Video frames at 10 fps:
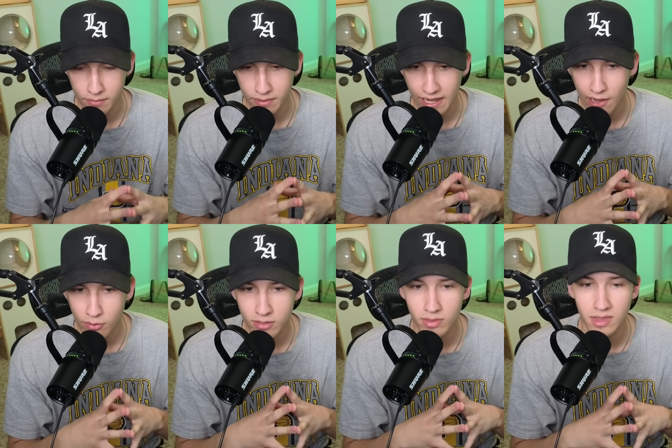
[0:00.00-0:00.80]
but I
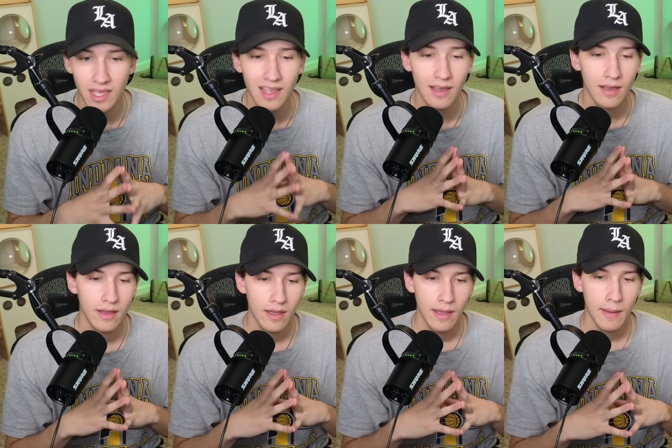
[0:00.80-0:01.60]
would think
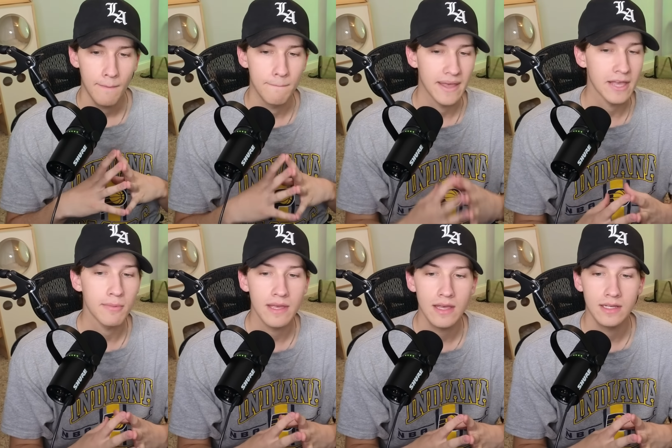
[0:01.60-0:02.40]

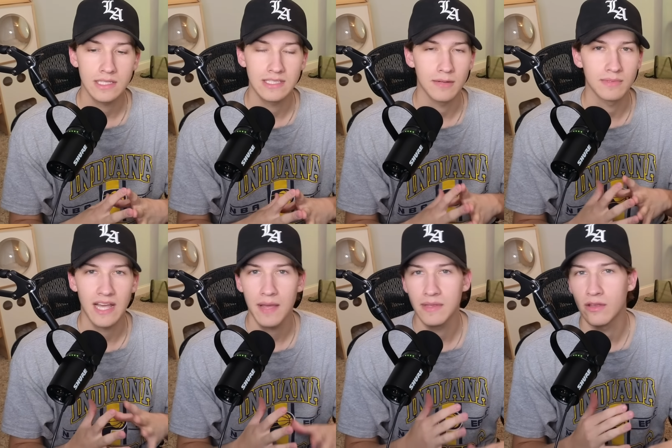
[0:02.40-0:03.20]
maybe
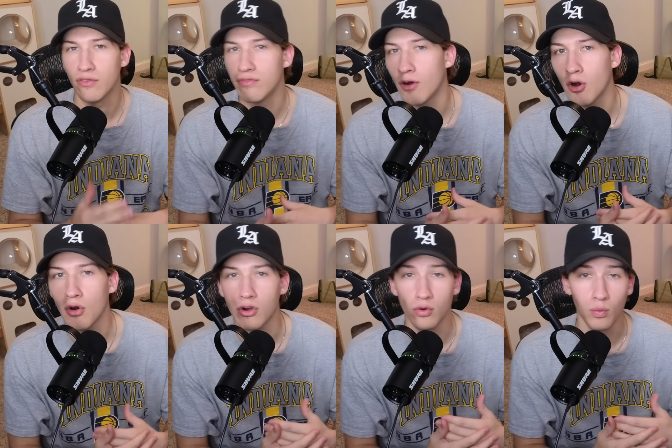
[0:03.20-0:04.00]
sometime in the
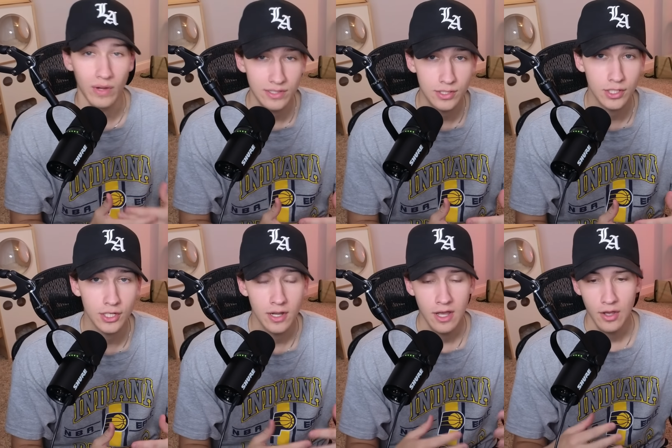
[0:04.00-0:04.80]
fall or
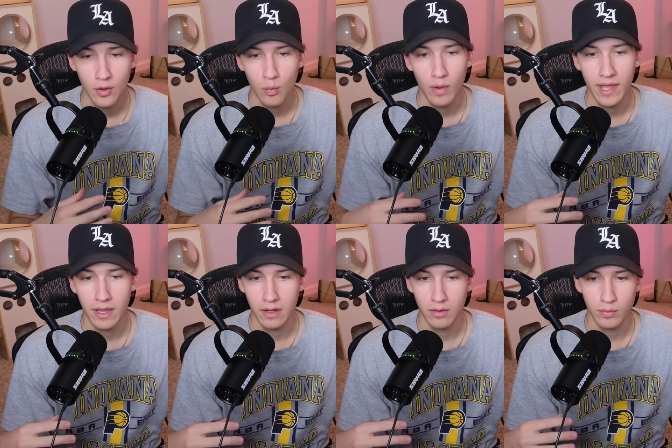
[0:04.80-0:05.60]
winter
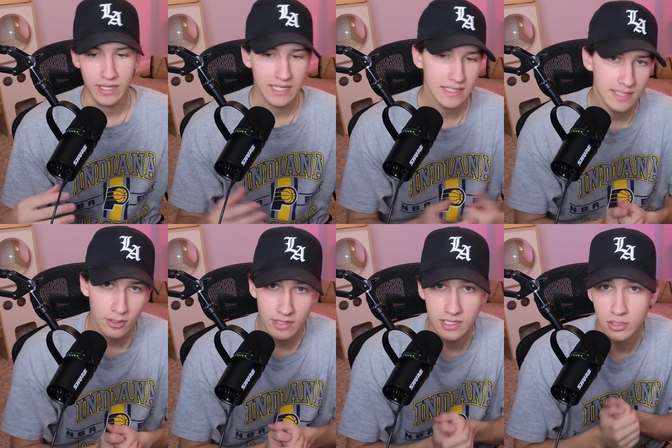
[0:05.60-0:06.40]
when we get
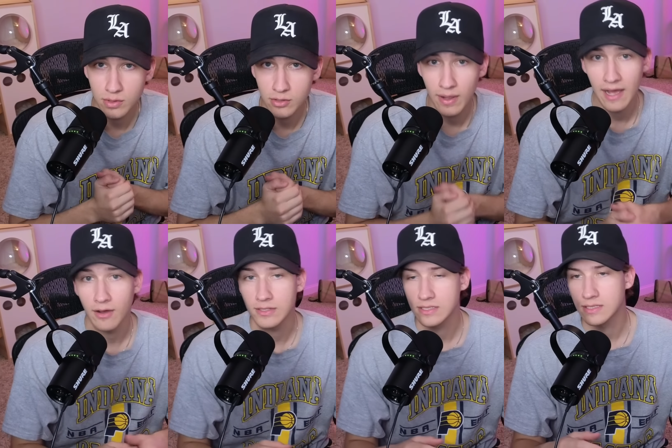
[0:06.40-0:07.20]
settled into a new
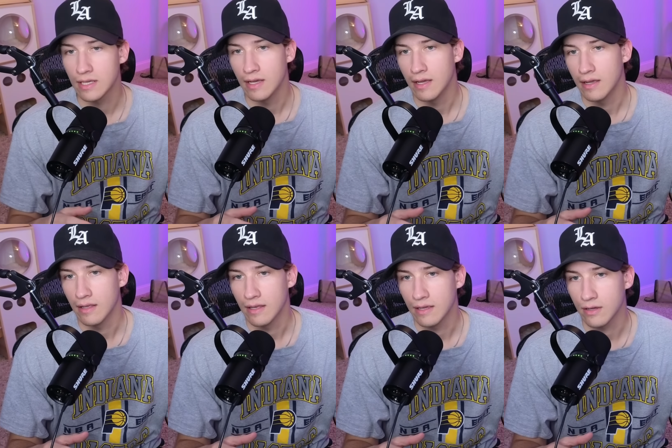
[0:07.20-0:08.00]
house,
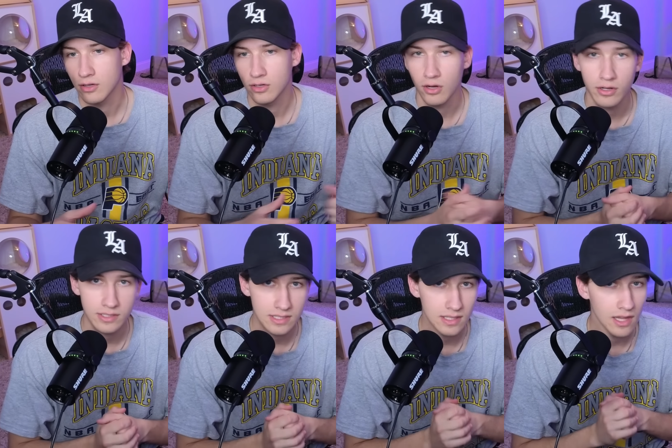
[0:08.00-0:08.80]

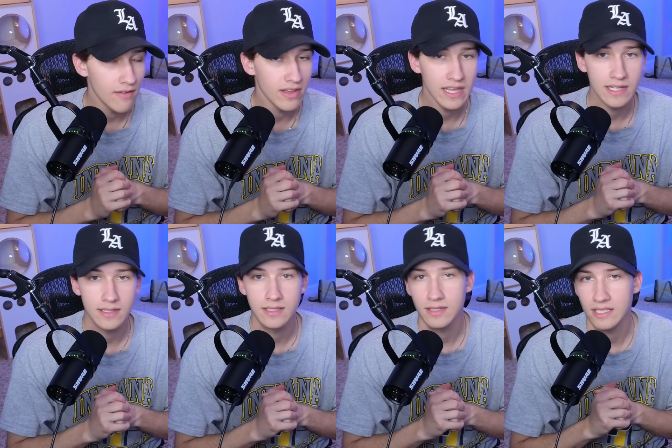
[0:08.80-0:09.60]
Kurt's loving
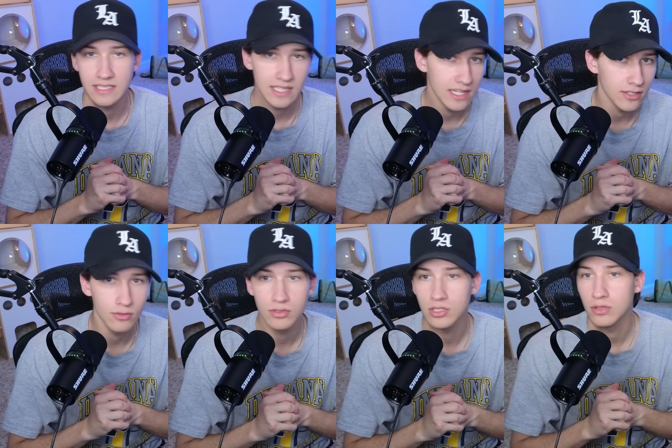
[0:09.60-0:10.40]
it. He's getting
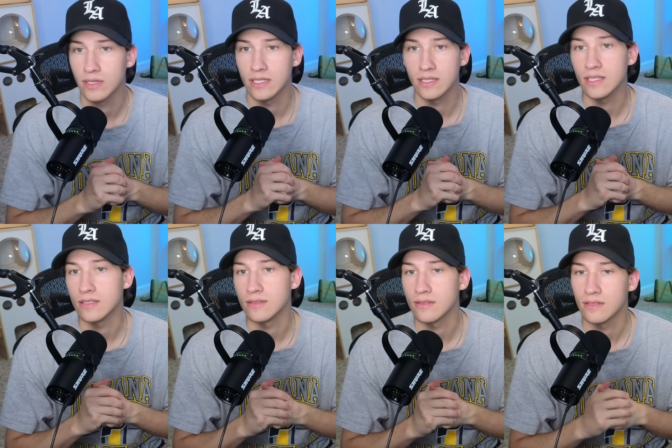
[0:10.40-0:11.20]
used to it.
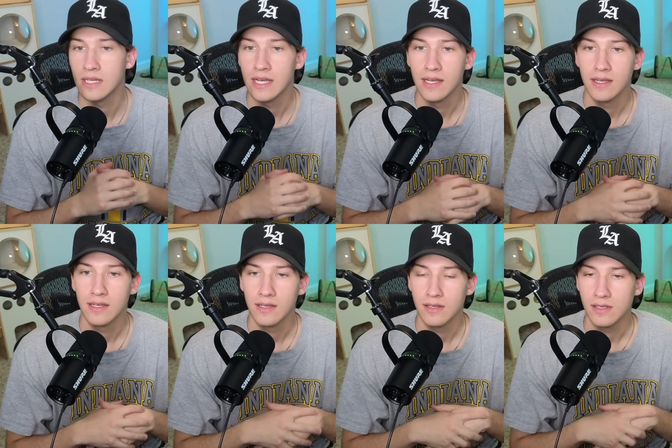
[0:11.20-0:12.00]
He's
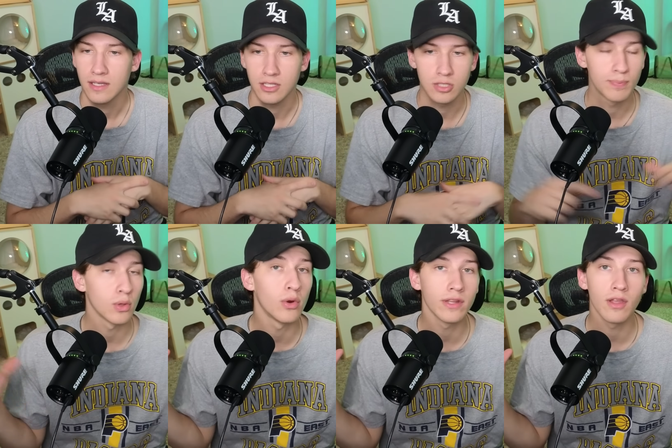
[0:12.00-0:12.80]

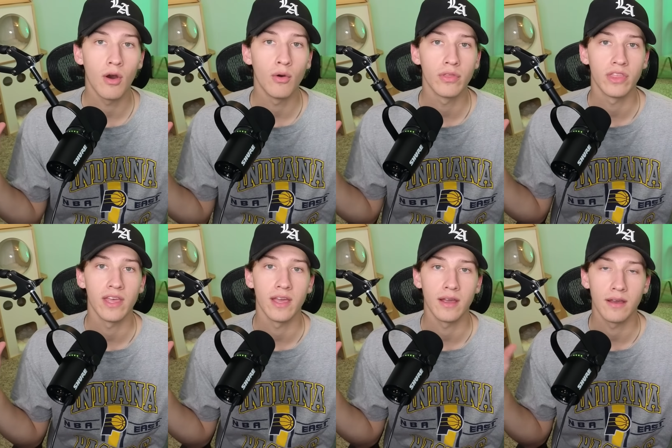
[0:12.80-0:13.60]
explored the whole
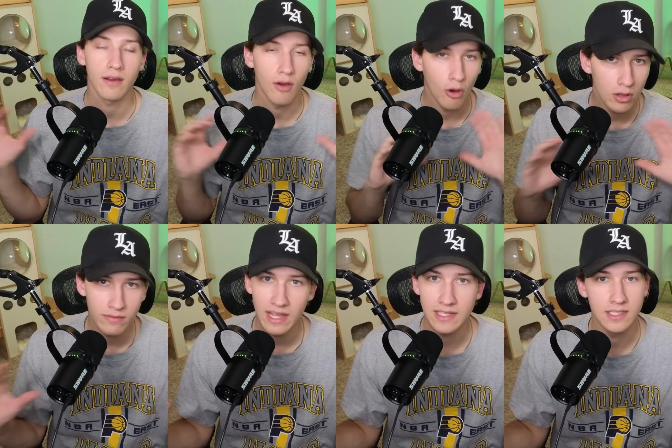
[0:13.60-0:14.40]
thing, all of
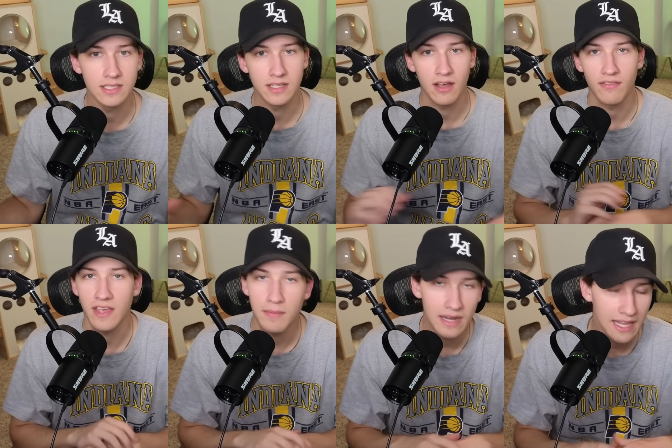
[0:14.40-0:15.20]
that good stuff.
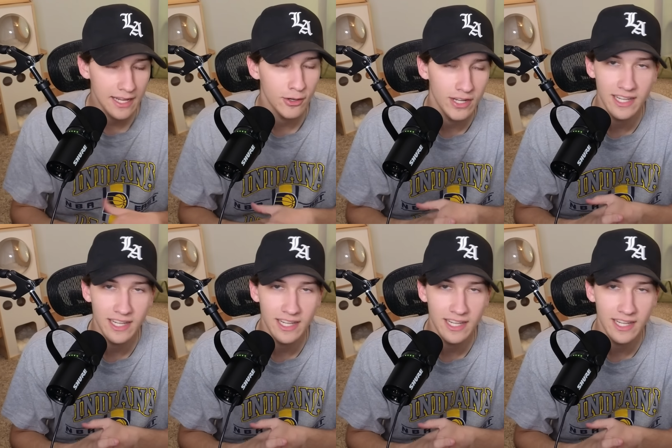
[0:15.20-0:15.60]
Him and Hagen are getting